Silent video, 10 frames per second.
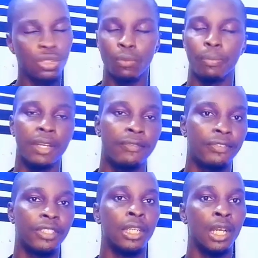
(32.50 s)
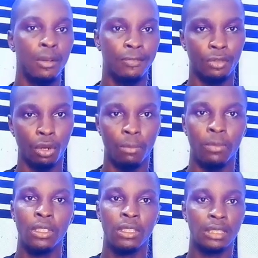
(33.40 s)
to break free
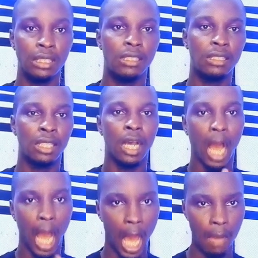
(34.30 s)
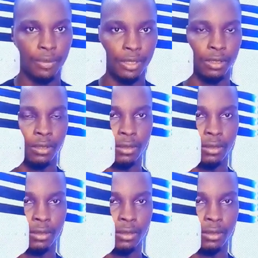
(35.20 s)
from these habits.